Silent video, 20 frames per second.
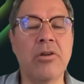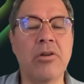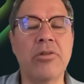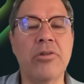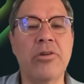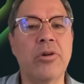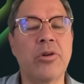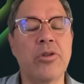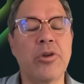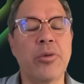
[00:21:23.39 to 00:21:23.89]

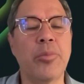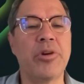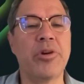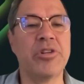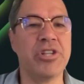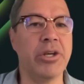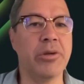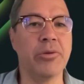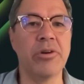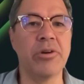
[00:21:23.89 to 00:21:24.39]
Are there
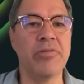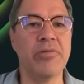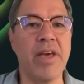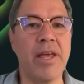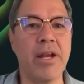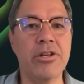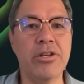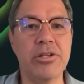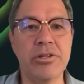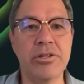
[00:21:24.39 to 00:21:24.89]
particular
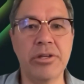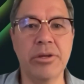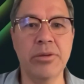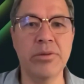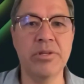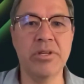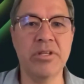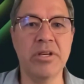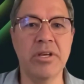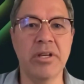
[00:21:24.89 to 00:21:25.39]
advantages to
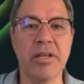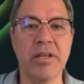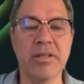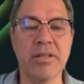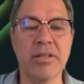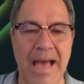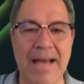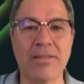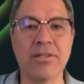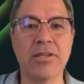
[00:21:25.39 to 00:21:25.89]
using
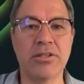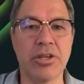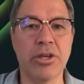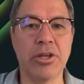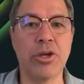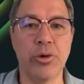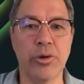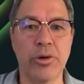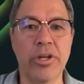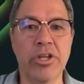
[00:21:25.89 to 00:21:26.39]
DNS as a
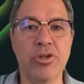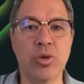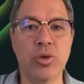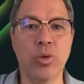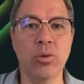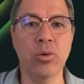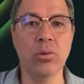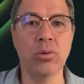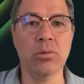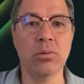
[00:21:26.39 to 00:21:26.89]
security
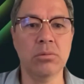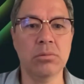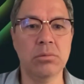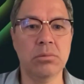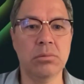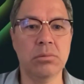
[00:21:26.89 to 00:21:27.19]
tool?